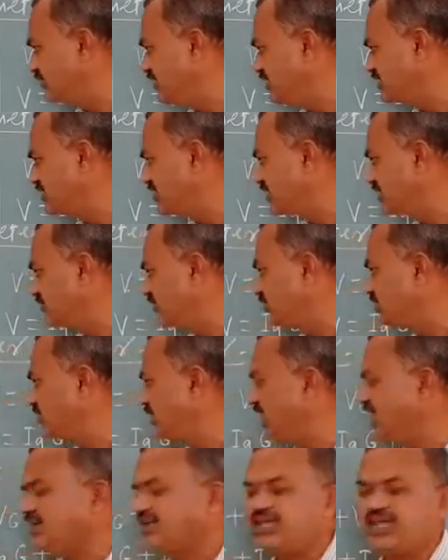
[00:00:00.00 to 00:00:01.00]
V is equal
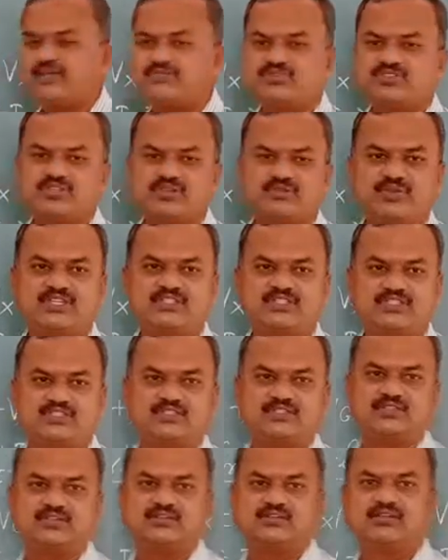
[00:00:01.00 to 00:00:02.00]
to N times
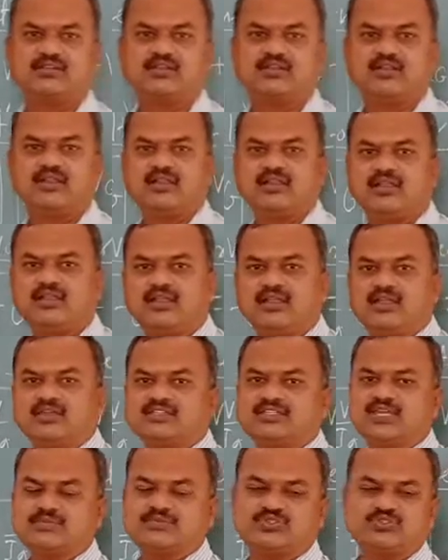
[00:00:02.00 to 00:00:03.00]
Vg.
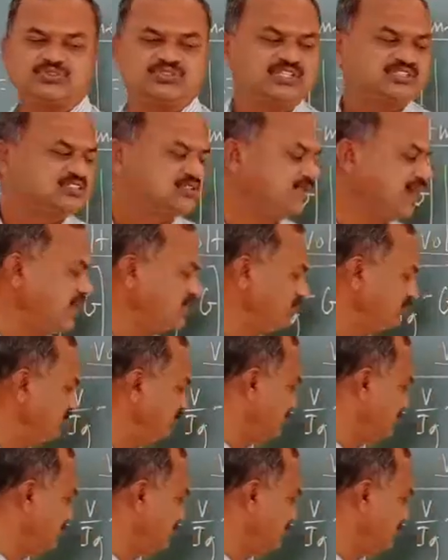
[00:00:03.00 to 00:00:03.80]
Substitute this value